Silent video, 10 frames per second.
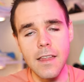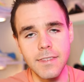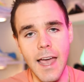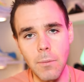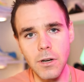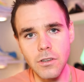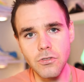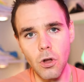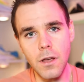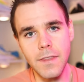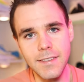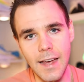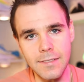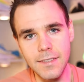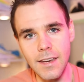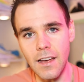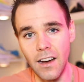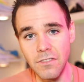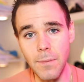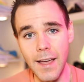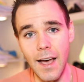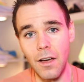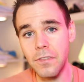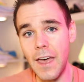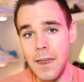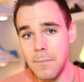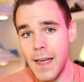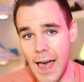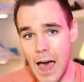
They were controlling the destiny of my health and my